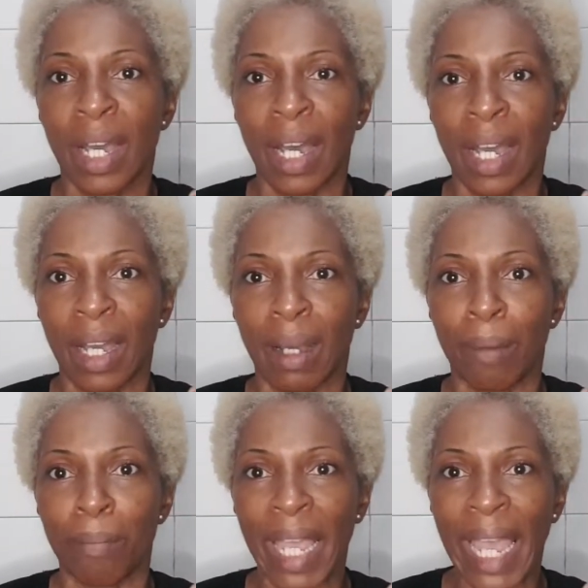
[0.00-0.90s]

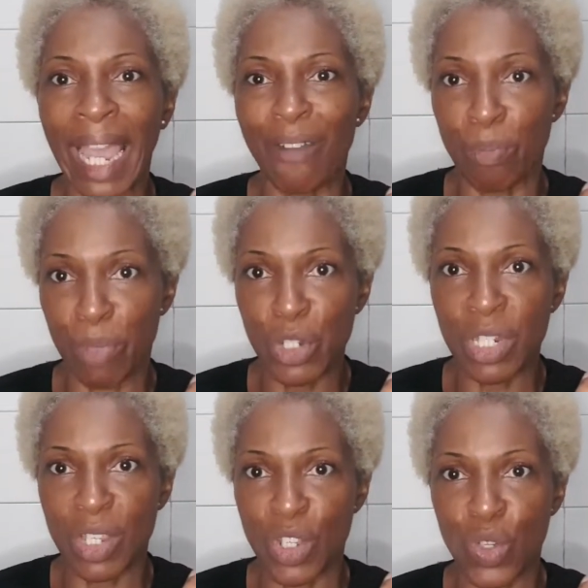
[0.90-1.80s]
hair and
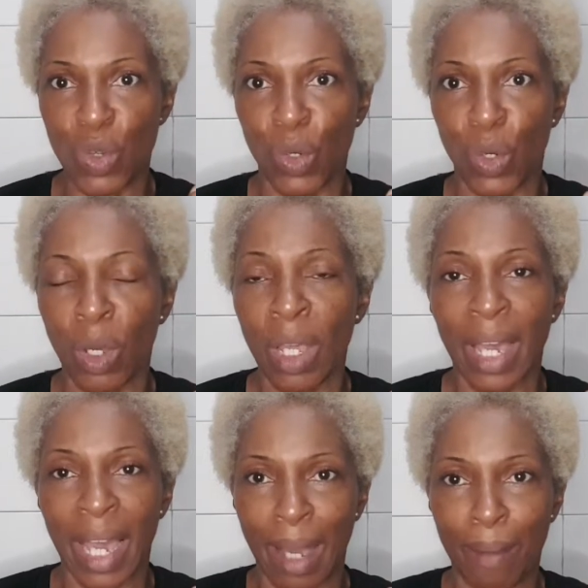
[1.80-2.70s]
beauty store
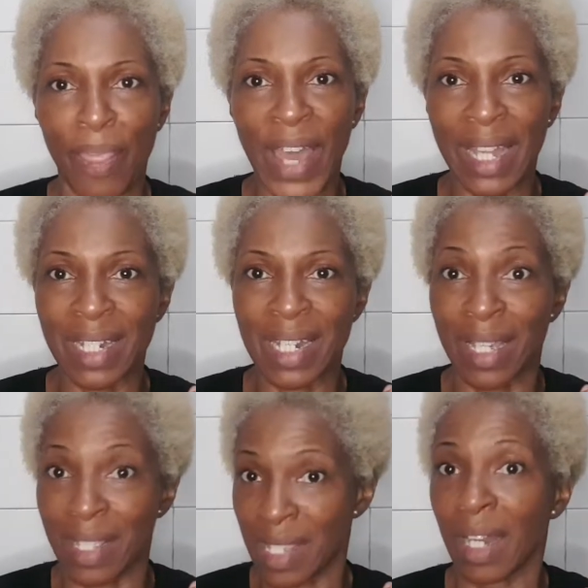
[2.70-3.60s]
that
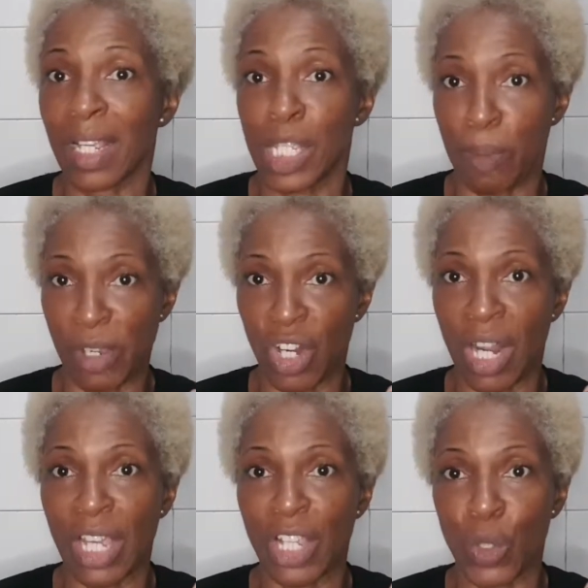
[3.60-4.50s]
certainly is
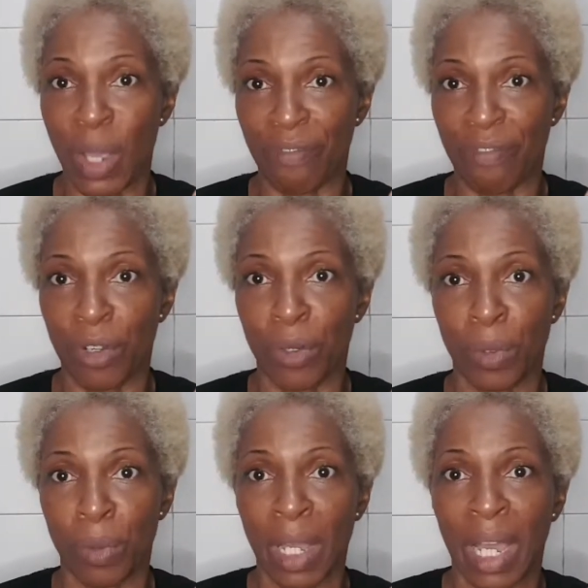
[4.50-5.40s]
specialized to
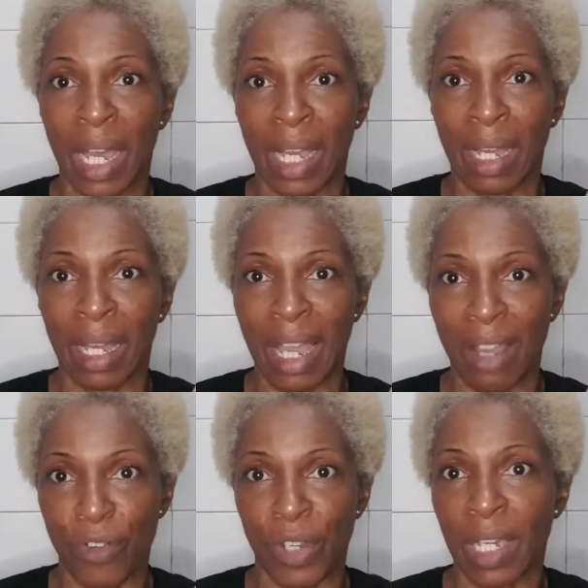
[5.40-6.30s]

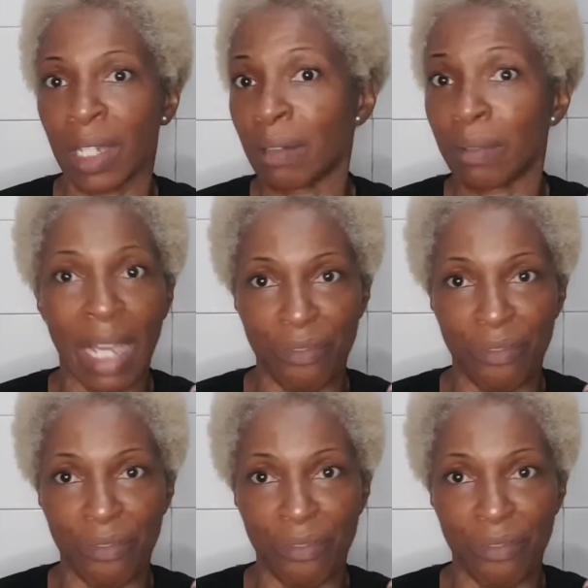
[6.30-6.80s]
African